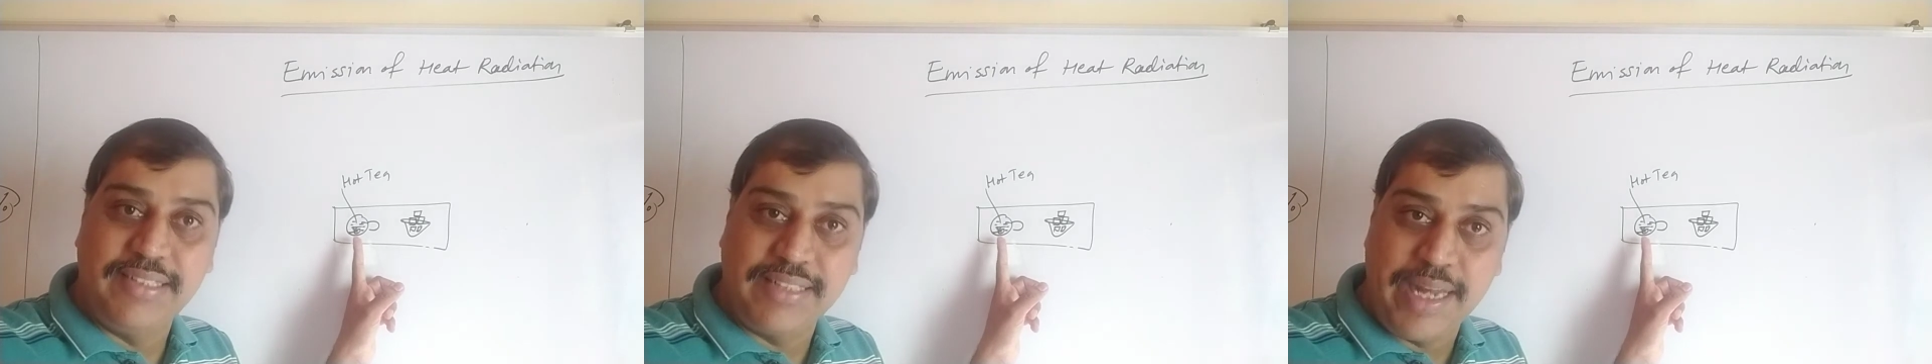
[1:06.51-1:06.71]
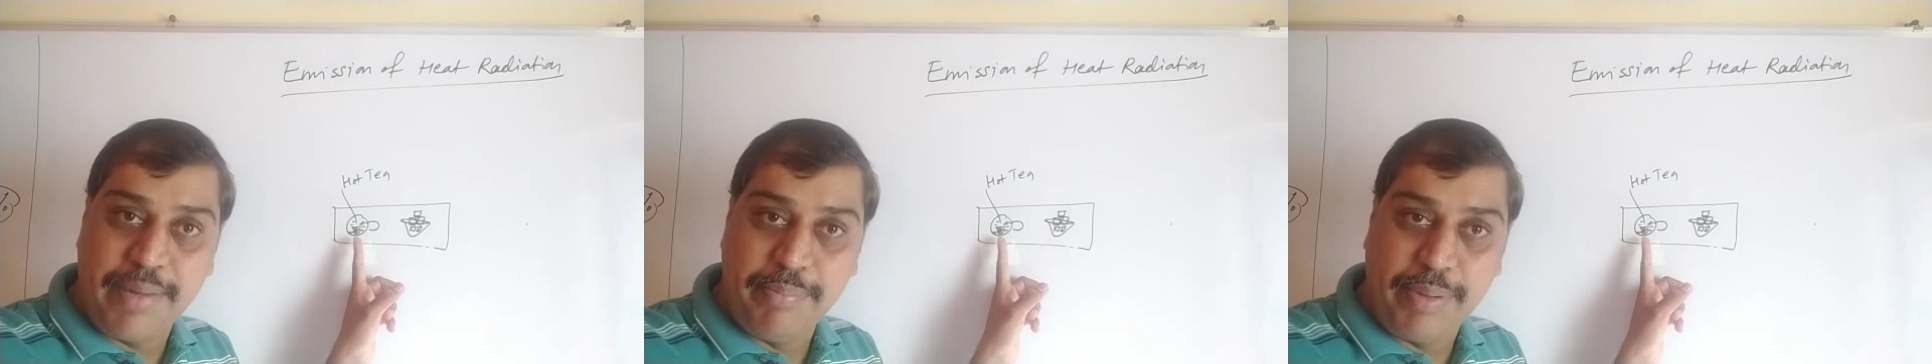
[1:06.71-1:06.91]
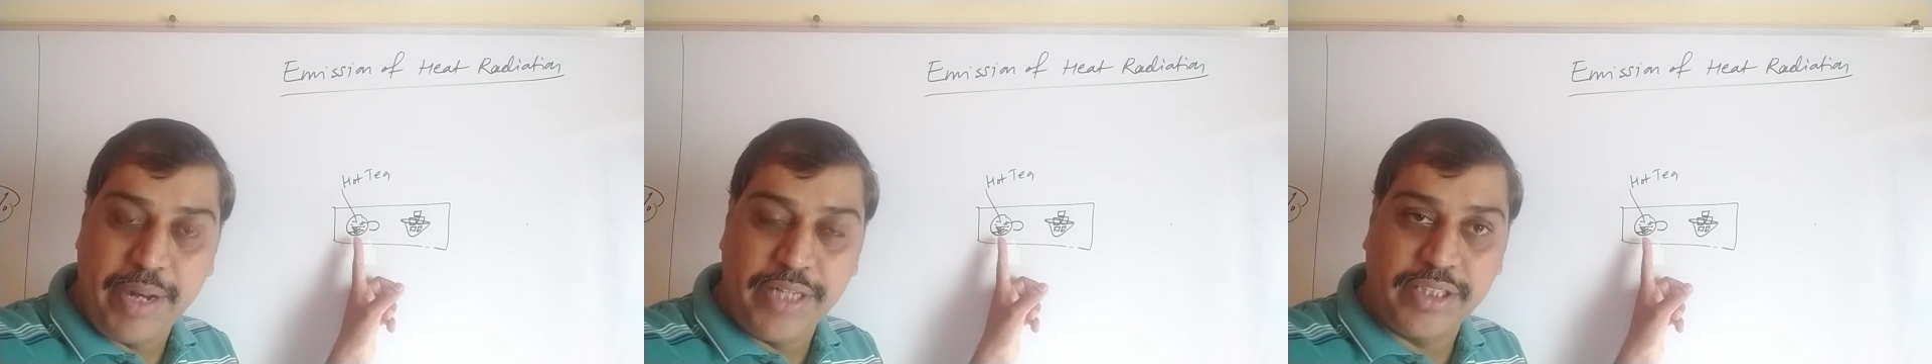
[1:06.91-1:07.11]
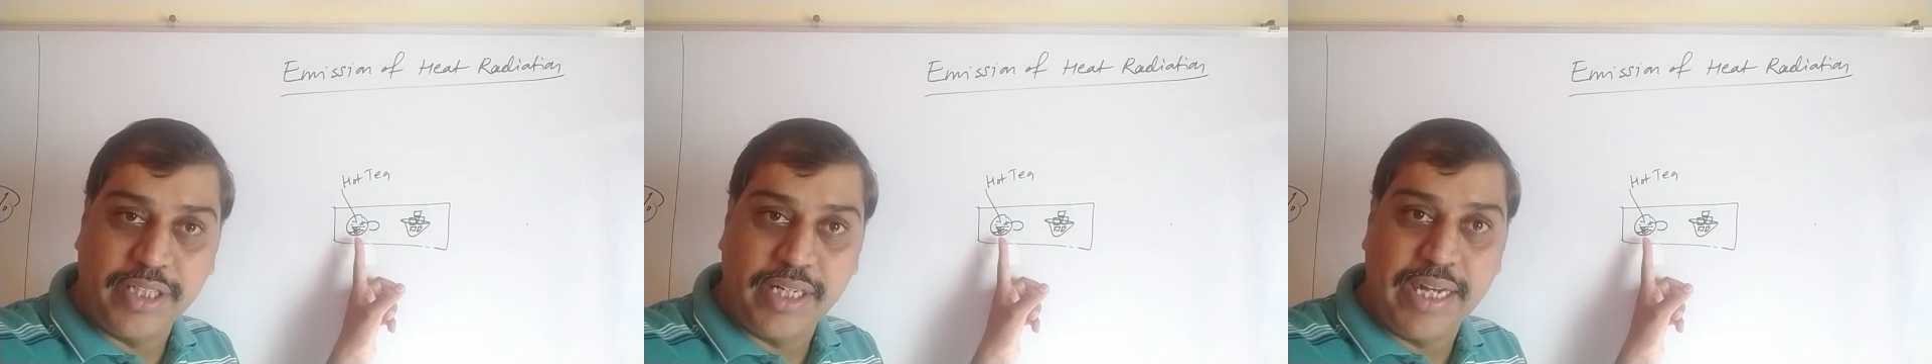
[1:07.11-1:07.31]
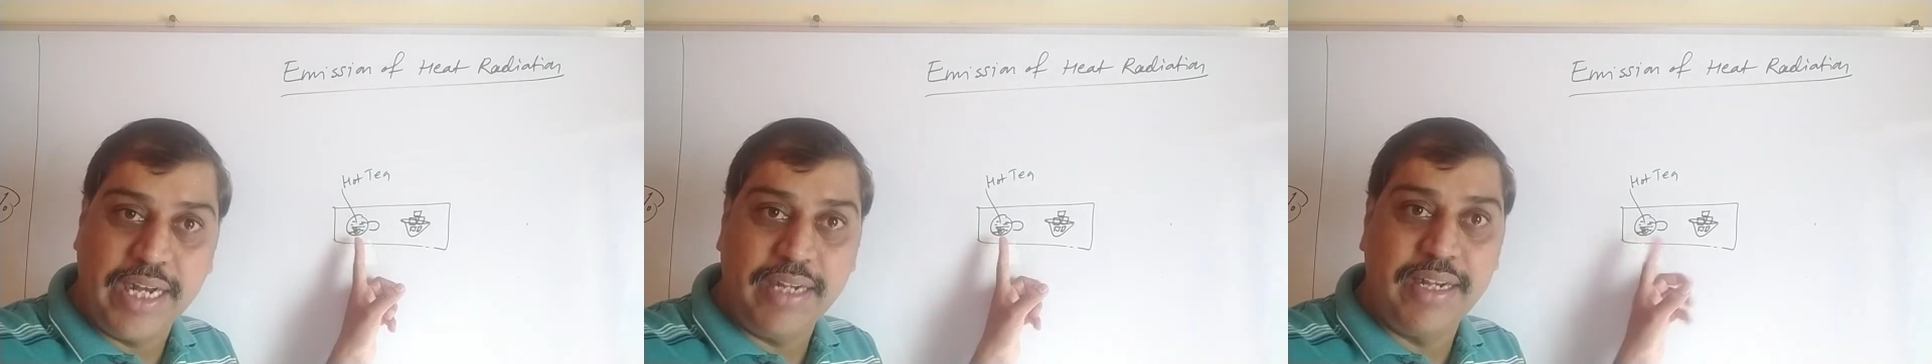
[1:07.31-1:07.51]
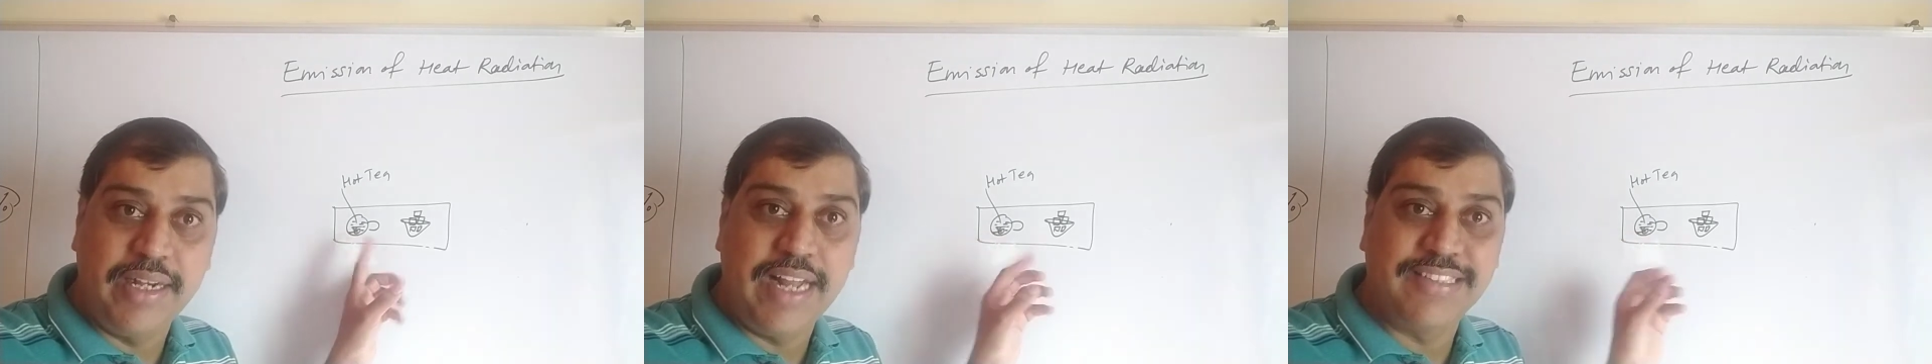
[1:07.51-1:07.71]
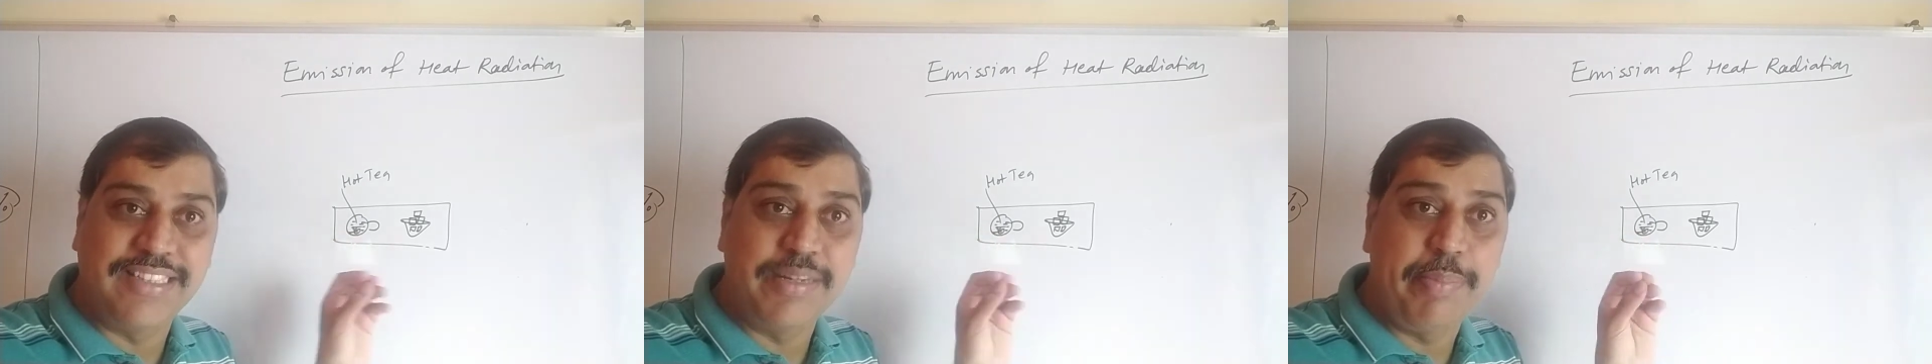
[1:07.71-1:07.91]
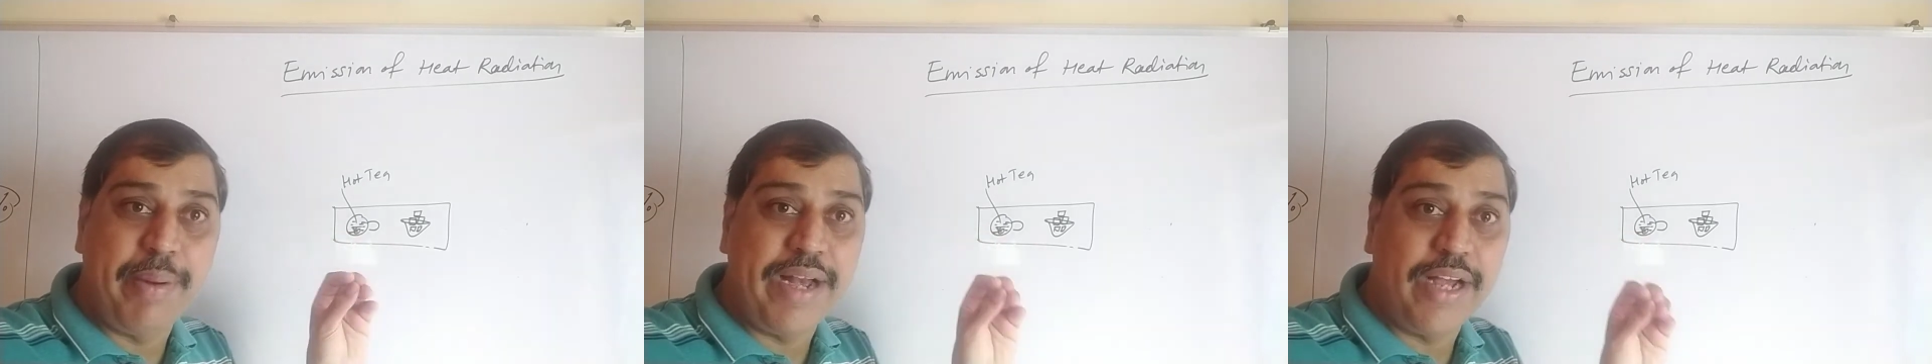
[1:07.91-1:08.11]
temperature get
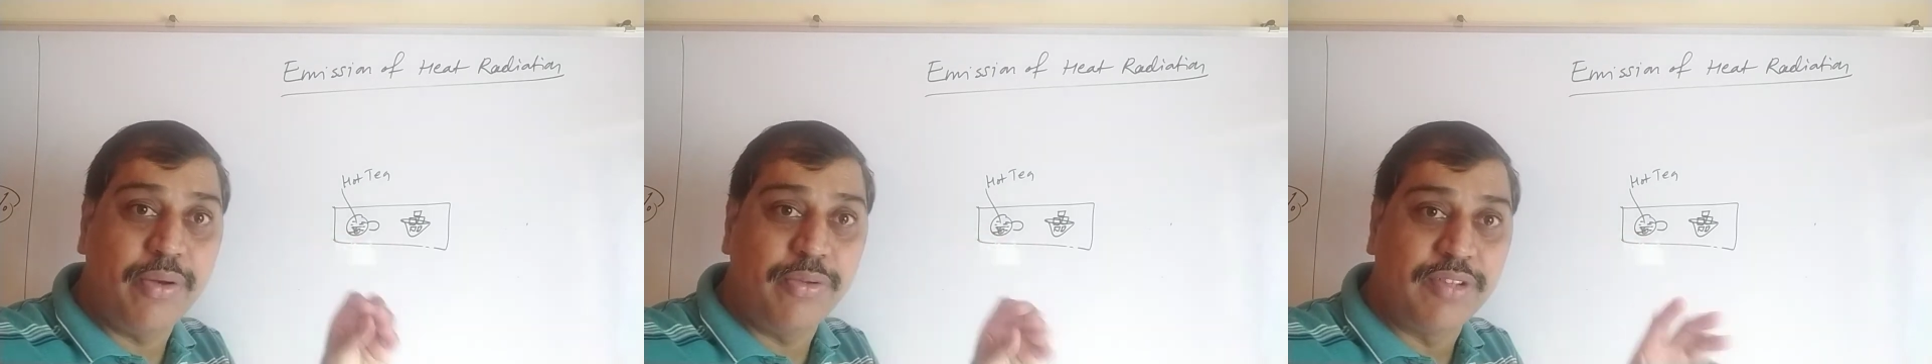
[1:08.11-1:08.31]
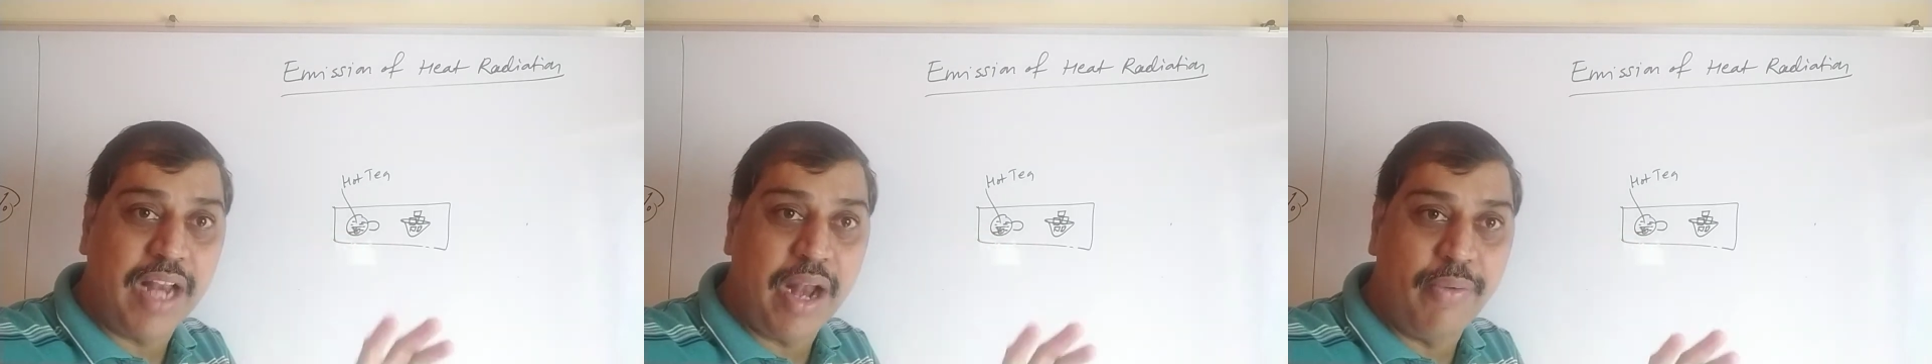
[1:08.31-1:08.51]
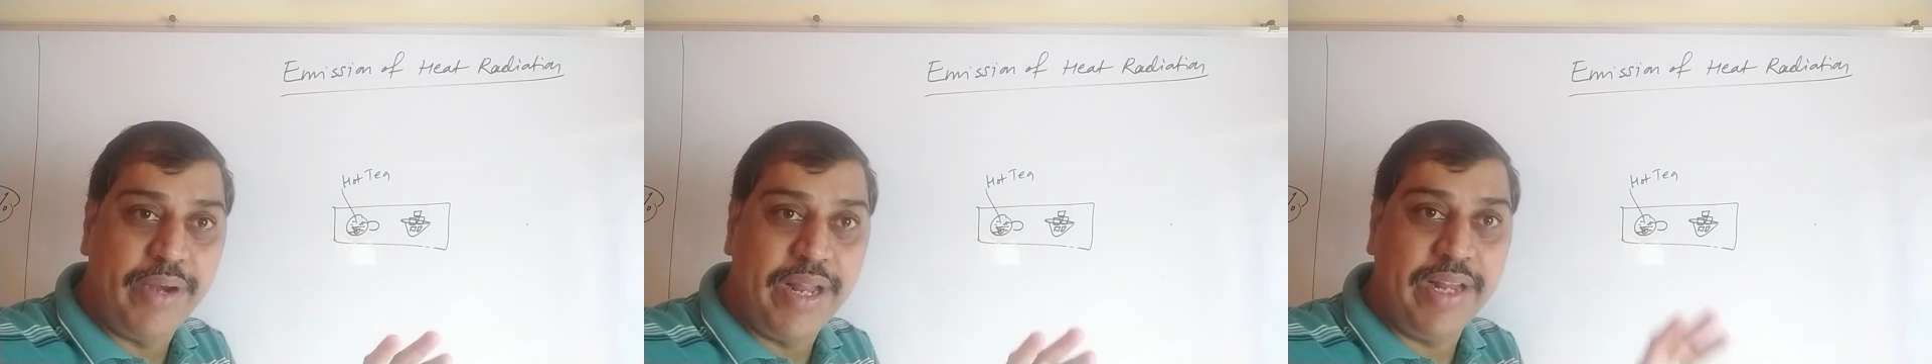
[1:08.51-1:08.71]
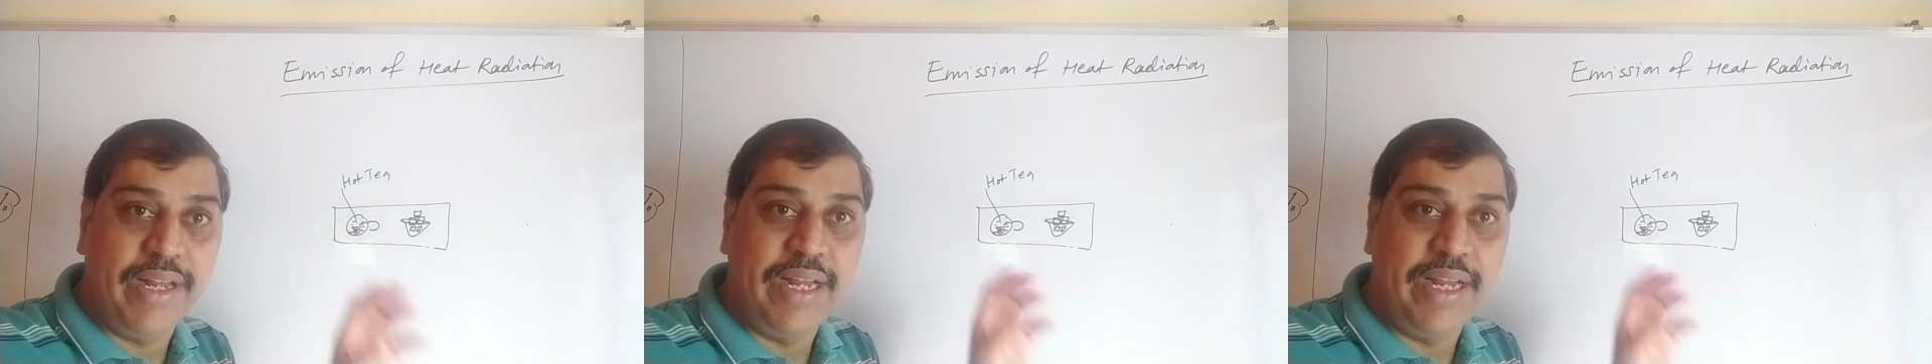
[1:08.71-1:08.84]
dissipated to surrounding.